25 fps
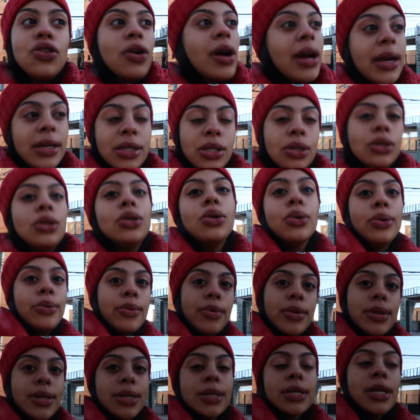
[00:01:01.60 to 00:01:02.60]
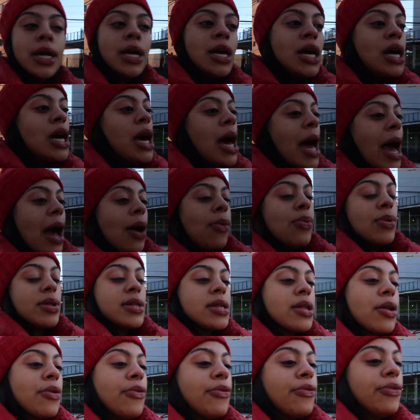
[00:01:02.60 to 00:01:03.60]
trying to lose. I was
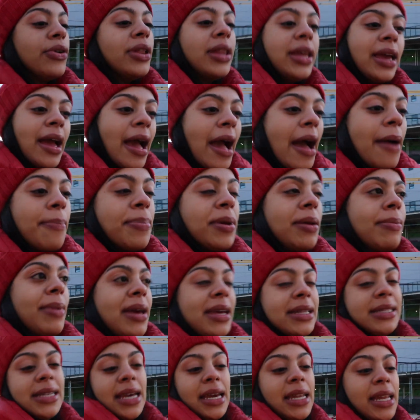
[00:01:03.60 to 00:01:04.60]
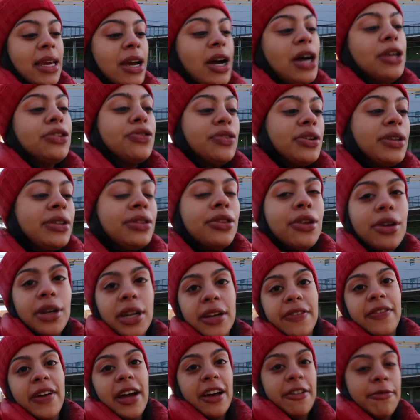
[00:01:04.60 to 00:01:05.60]
really happy maintaining
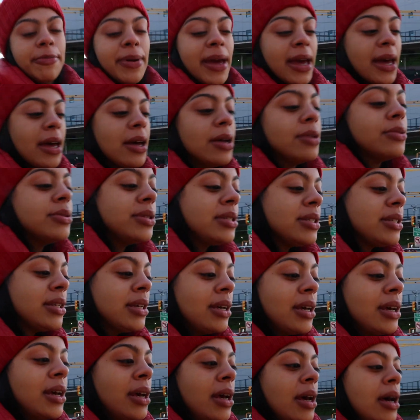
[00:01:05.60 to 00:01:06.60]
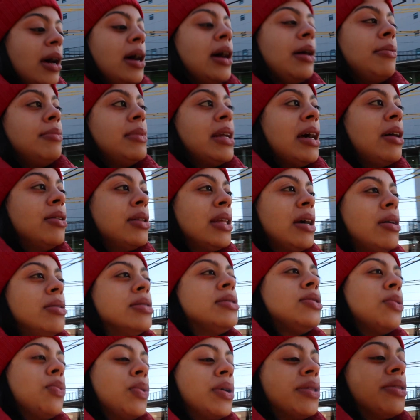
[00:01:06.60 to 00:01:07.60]
135 pounds. I'm now down
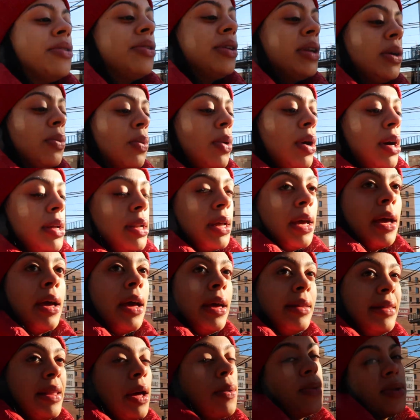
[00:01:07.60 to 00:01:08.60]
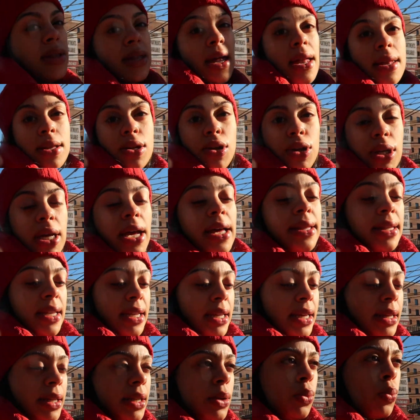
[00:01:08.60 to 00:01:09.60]
to 131 and that was yesterday. I
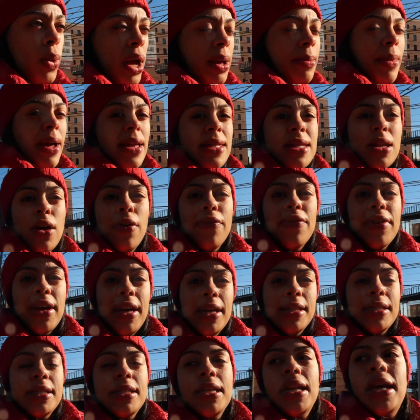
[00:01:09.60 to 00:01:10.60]
didn't weigh myself in